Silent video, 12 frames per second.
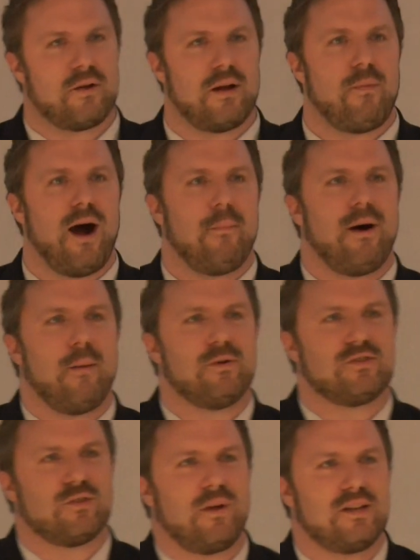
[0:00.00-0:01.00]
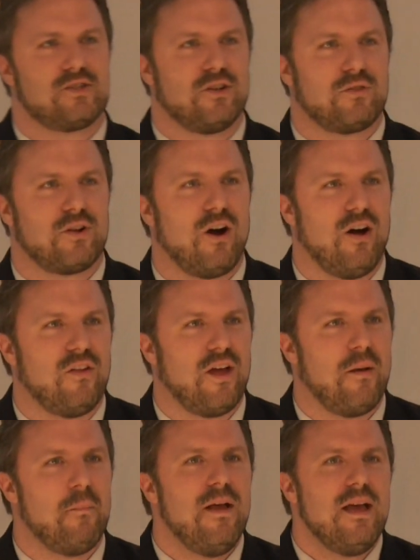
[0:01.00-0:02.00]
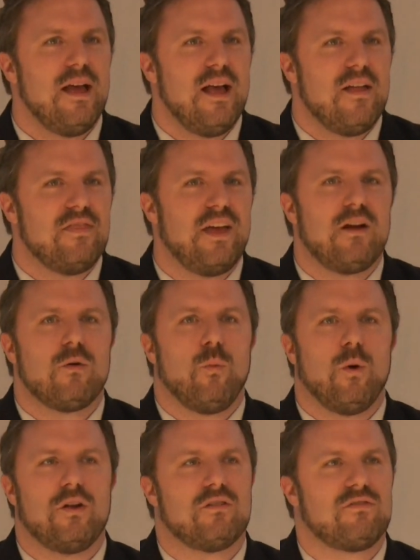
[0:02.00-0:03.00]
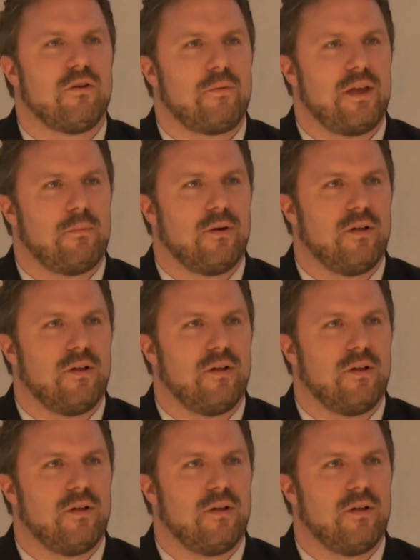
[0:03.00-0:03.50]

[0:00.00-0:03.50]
and Pop-Pop, which is what my children call them. They're wonderful people.